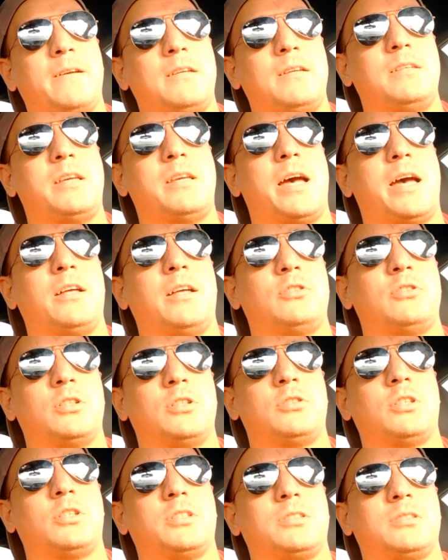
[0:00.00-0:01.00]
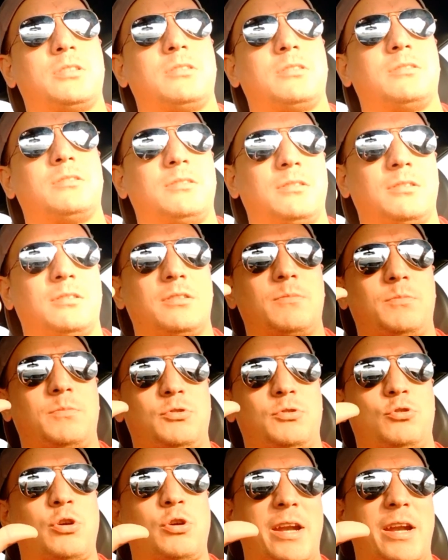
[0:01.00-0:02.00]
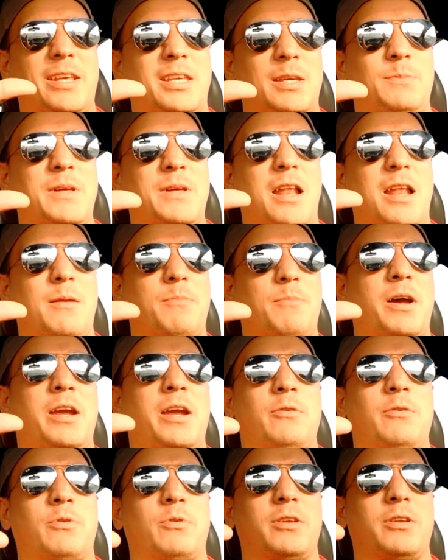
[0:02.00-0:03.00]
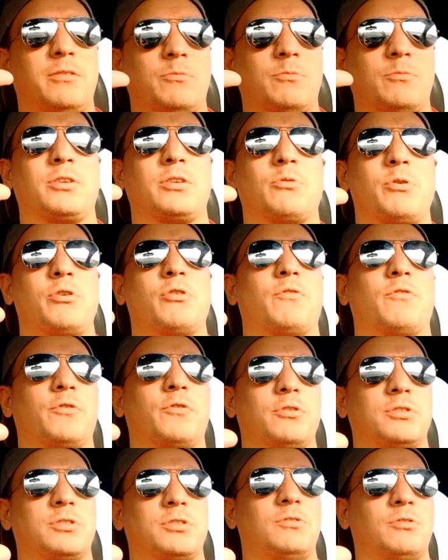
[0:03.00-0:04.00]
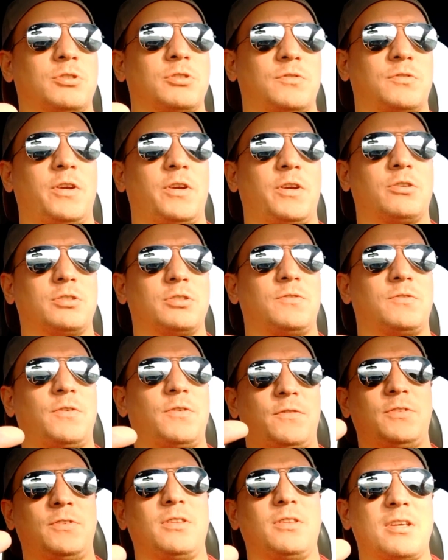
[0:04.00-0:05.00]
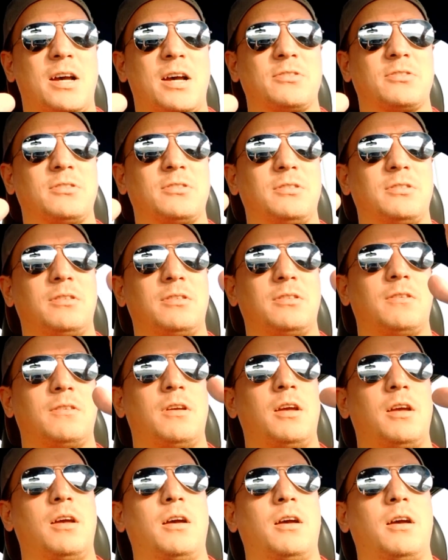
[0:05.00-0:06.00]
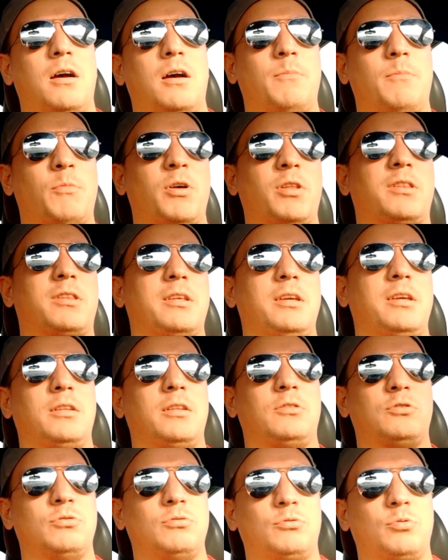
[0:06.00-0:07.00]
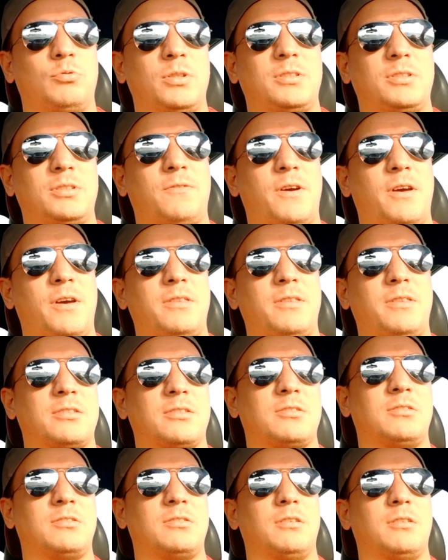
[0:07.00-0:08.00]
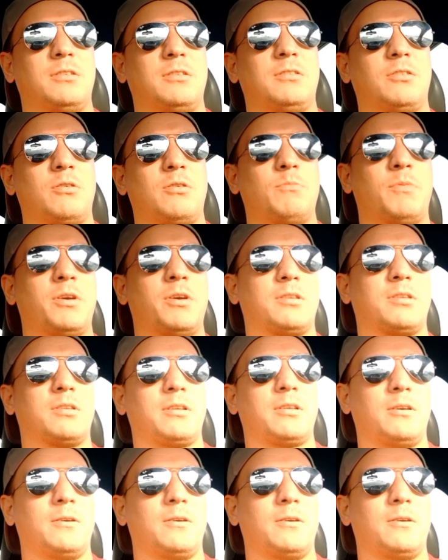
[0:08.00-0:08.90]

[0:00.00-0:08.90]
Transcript: yeah, just try to keep that in mind when going over those figures. 15,000 monthly to 25,000 dirham monthly.